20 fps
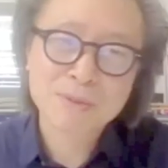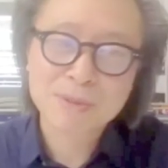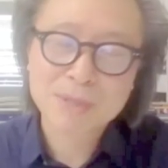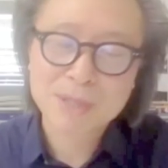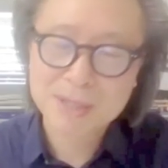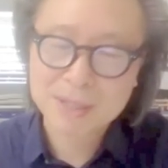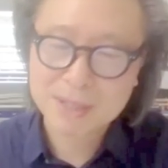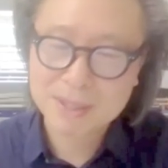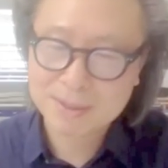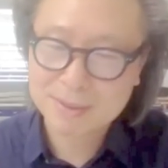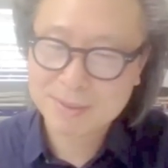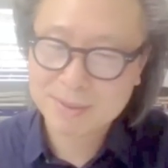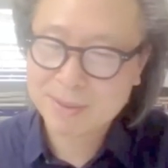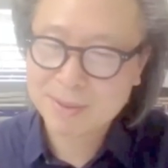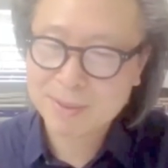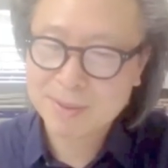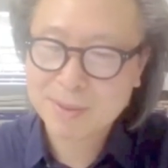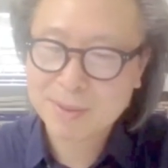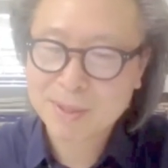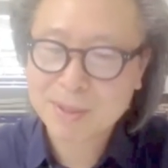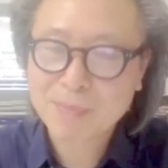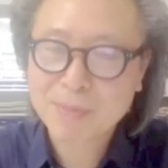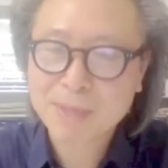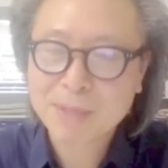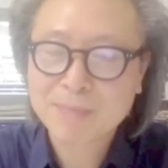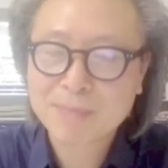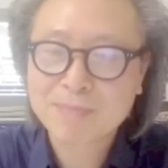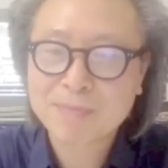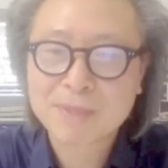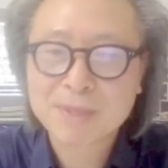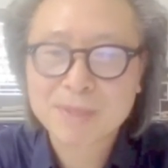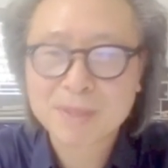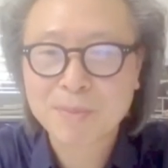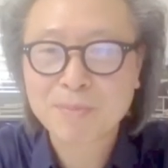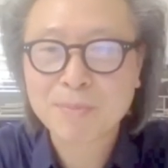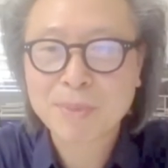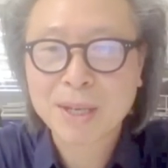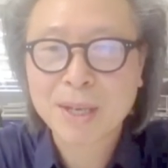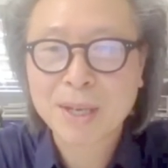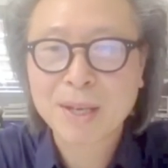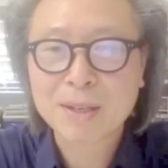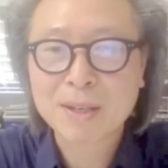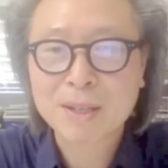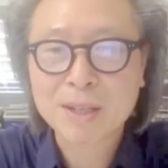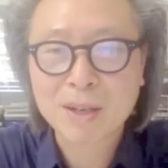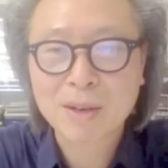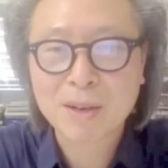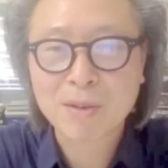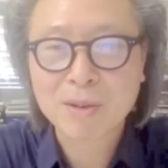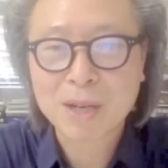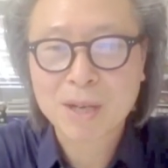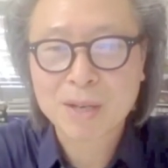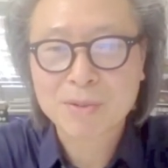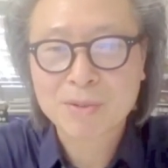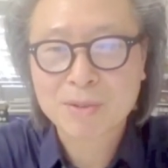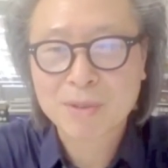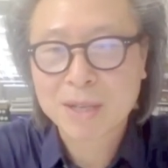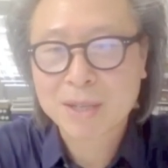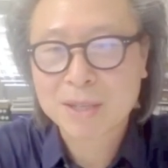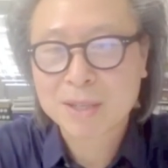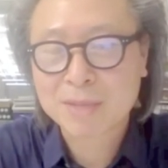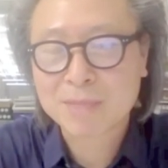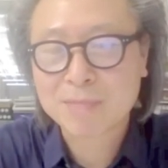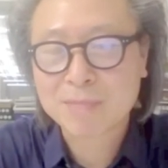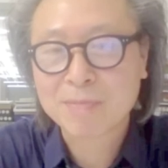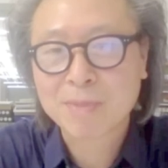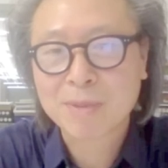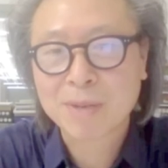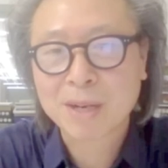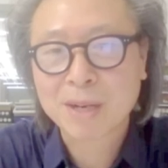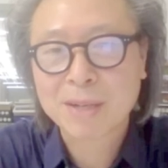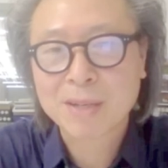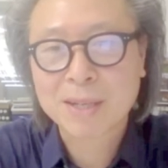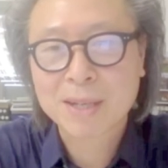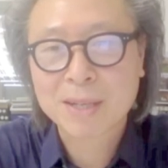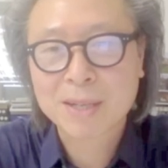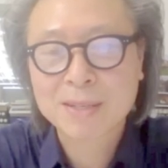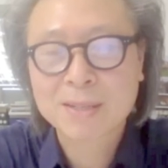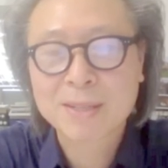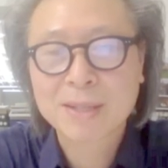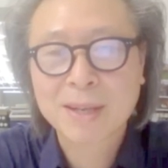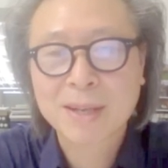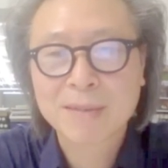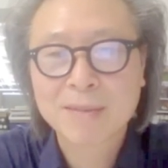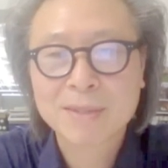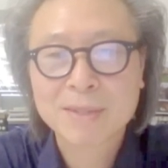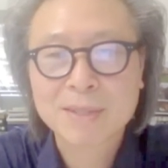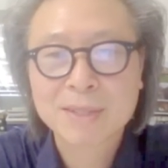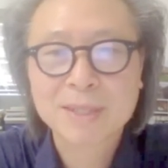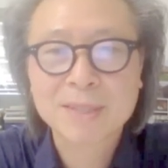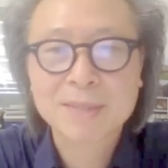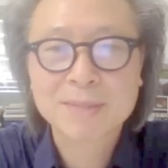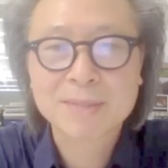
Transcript: the in the you know beginning whole construction process, everything